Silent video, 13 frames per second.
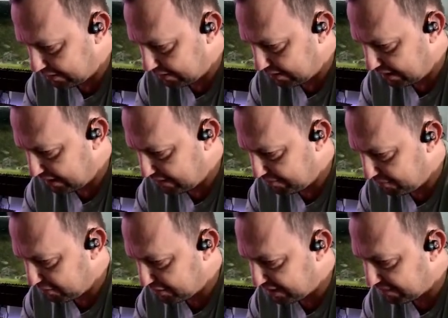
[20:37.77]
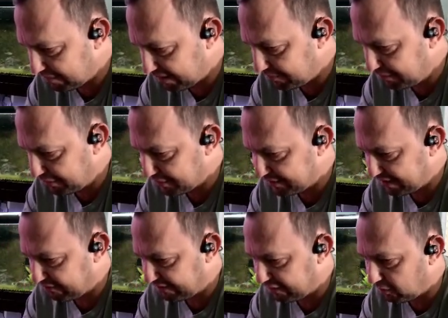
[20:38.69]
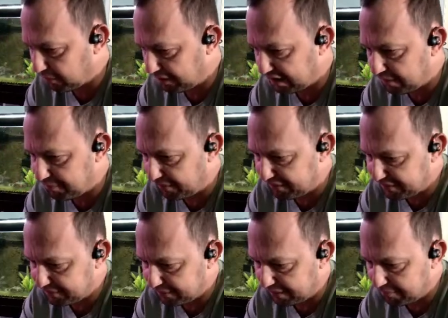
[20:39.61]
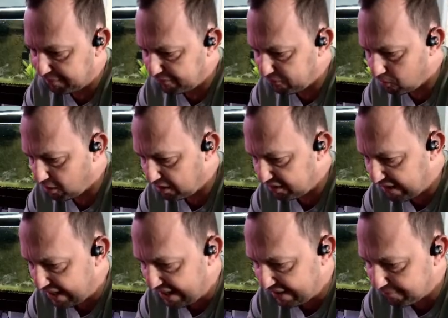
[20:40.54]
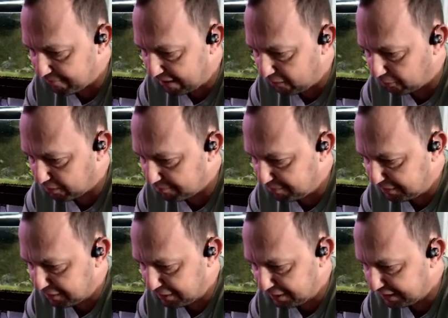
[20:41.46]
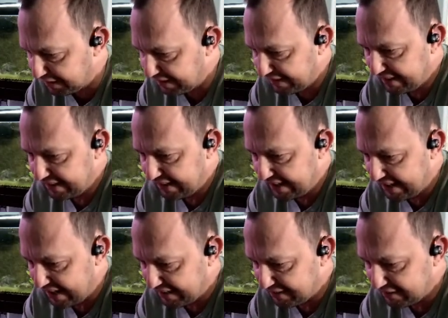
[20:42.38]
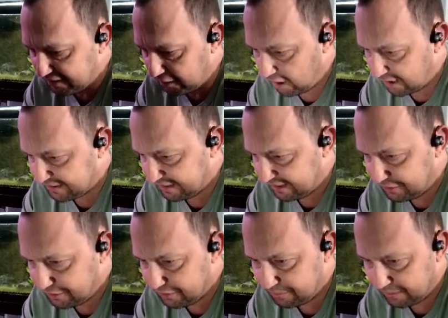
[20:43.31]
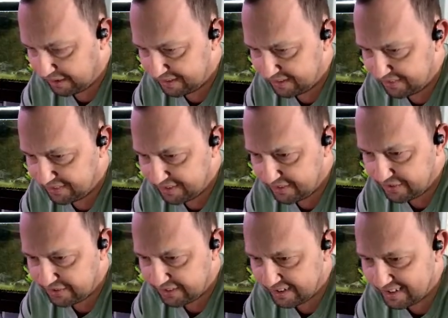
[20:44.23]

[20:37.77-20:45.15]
It looks like my computer is definitely holding up on this way. Before, I had my old computer, it had lots of issues when I did this.